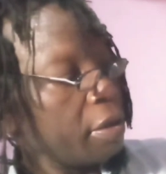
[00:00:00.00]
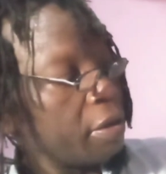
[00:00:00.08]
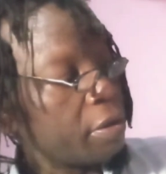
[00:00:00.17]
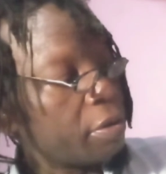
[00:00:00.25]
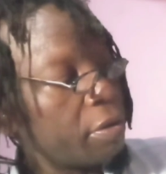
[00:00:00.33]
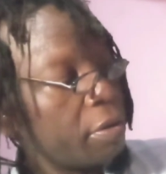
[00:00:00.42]

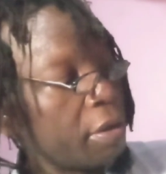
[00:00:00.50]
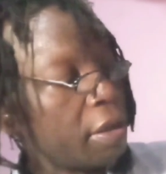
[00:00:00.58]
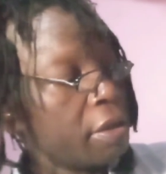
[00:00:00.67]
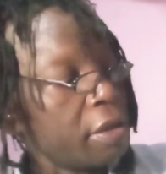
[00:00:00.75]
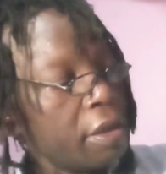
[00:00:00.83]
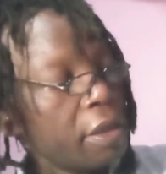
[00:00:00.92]
So you
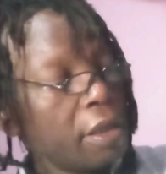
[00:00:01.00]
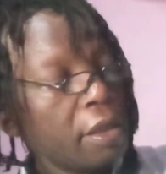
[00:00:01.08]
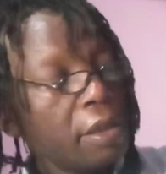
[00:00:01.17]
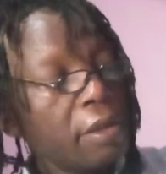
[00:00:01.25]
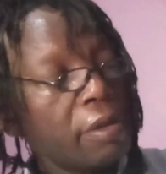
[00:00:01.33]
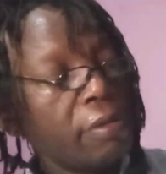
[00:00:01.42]
can see that
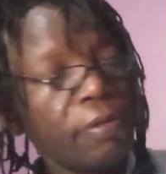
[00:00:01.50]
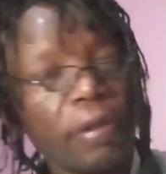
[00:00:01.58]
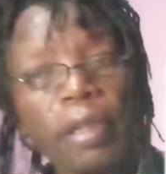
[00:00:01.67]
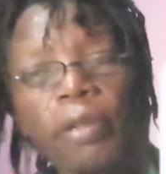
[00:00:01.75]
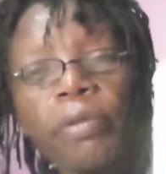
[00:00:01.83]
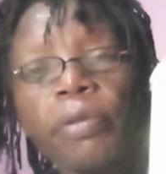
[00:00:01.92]
these
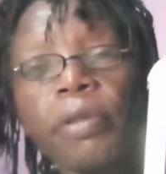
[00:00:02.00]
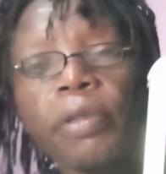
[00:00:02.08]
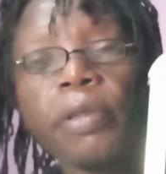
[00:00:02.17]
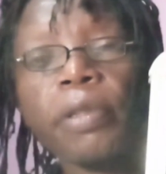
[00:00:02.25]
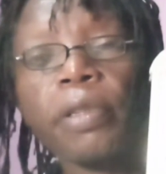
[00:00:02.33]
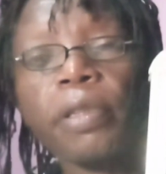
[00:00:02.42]
values,
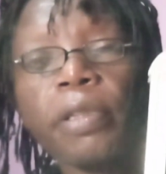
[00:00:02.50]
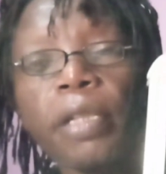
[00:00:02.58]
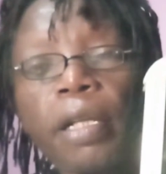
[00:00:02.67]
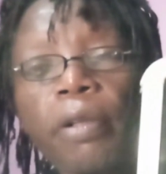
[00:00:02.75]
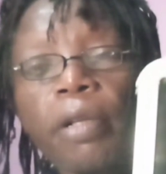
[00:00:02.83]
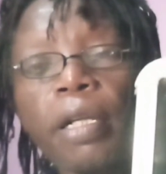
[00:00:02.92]
these
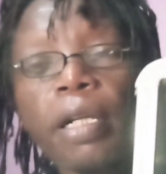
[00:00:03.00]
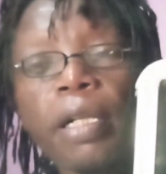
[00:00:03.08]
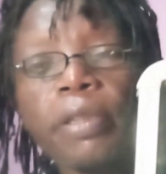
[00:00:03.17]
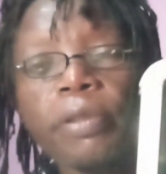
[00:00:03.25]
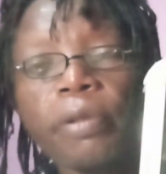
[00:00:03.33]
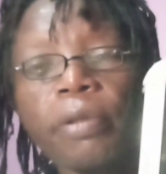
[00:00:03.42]
are going to
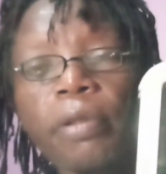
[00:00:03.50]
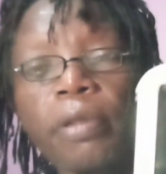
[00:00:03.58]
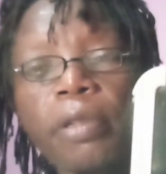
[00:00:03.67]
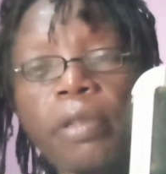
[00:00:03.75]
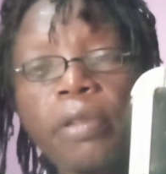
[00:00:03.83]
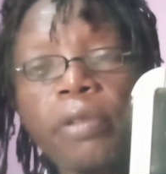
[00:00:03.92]
cancel.
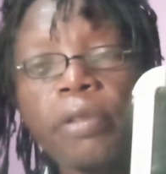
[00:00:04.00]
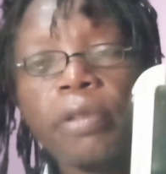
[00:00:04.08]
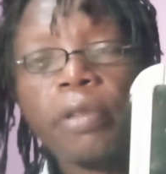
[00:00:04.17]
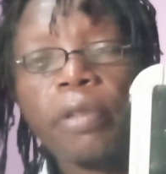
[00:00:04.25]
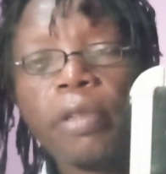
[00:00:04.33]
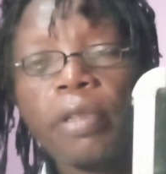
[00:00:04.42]
These
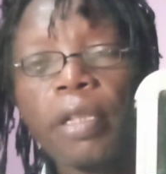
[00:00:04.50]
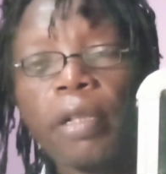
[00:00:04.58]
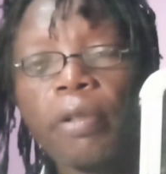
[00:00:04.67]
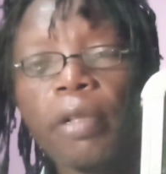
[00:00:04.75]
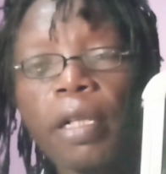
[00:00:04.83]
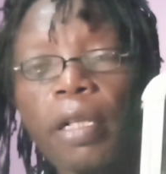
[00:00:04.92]
are
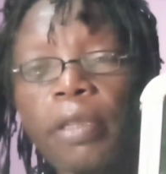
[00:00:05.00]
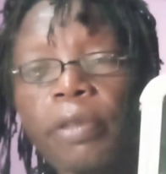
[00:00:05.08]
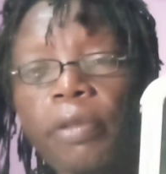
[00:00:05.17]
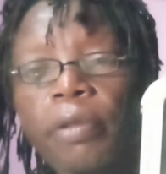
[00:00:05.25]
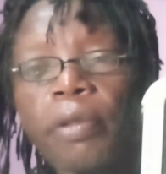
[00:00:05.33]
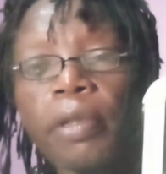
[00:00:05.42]
going to
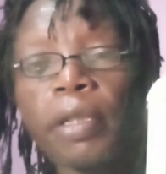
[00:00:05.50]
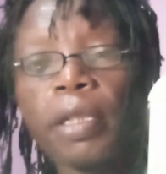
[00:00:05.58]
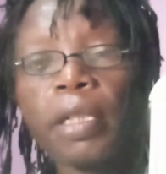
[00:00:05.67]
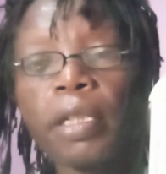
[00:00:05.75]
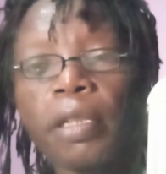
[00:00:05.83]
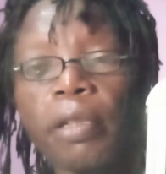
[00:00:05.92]
cancel.
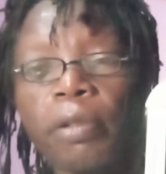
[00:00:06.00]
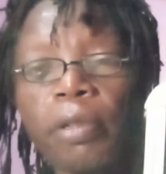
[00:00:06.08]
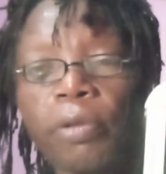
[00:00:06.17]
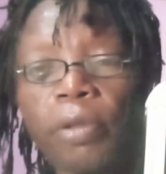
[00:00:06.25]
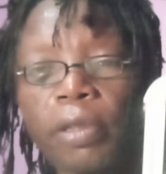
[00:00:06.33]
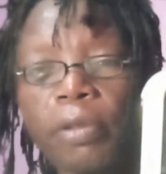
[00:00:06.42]
They're going
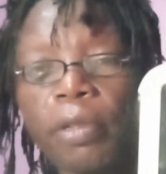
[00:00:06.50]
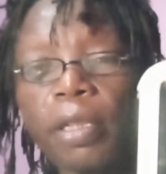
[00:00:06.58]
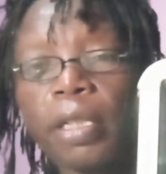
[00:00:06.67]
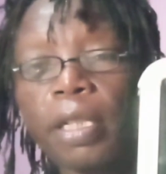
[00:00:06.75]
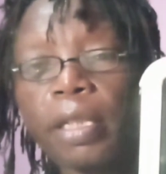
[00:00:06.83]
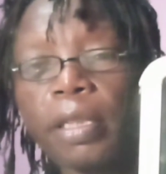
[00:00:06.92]
to
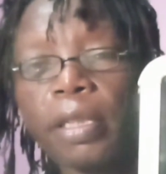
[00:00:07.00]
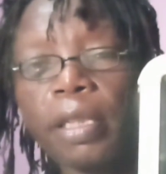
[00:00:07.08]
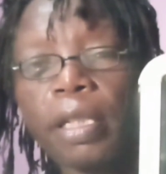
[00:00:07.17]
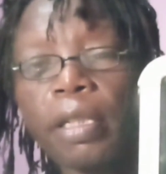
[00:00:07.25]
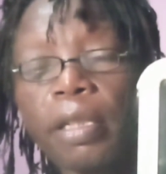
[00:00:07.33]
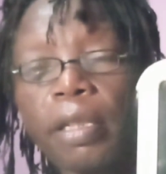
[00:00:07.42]
isolate x
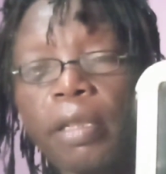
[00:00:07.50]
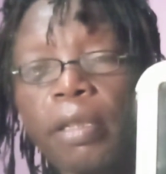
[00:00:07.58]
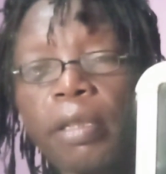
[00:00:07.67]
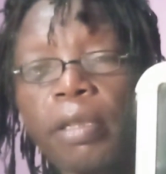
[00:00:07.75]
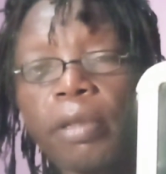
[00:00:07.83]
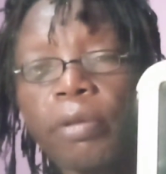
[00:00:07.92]
here,
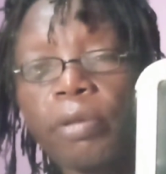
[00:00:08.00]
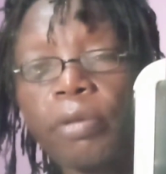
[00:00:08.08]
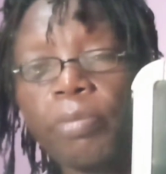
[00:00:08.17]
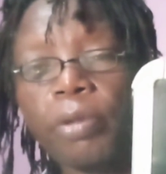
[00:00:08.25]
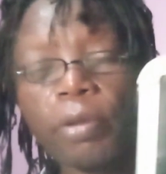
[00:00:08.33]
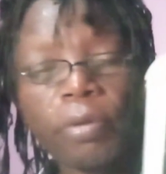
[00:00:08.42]
which will
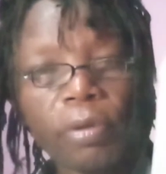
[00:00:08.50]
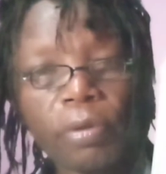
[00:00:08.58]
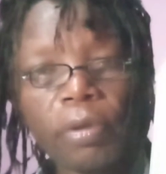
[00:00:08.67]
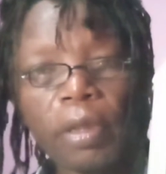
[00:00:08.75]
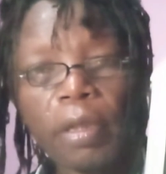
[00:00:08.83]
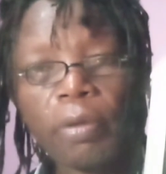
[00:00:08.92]
be equal to
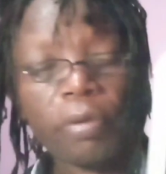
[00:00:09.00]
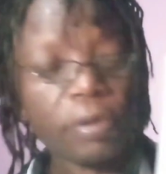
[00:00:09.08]
the equal